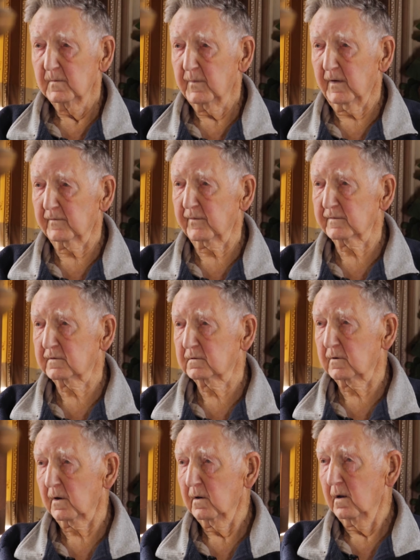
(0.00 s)
But it was
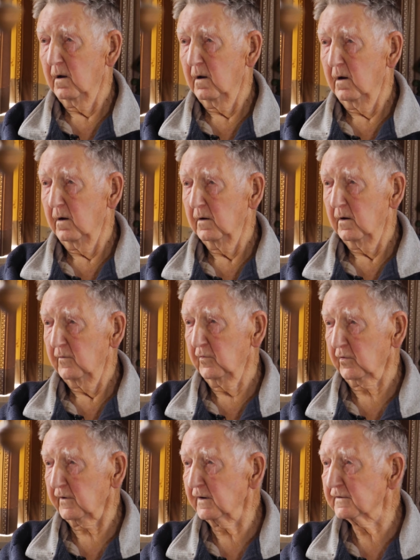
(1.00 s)

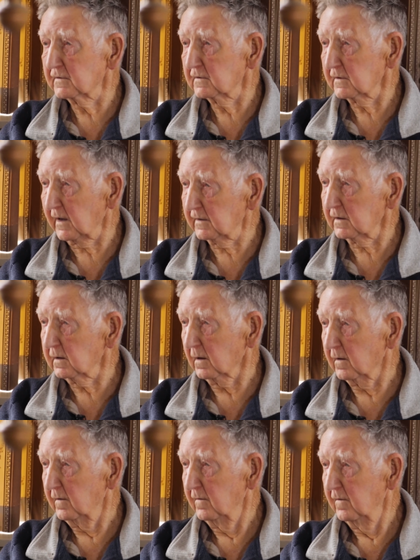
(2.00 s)
not easy to get here.